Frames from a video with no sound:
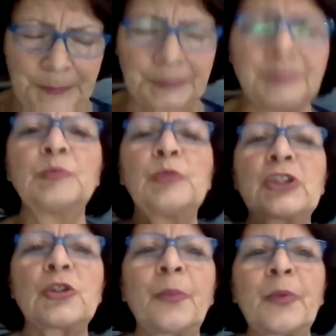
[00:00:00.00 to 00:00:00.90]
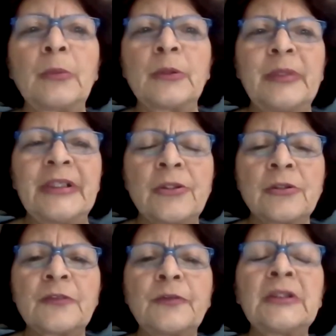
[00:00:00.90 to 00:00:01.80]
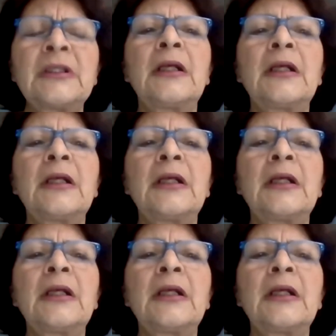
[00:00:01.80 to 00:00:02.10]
which are probably useful.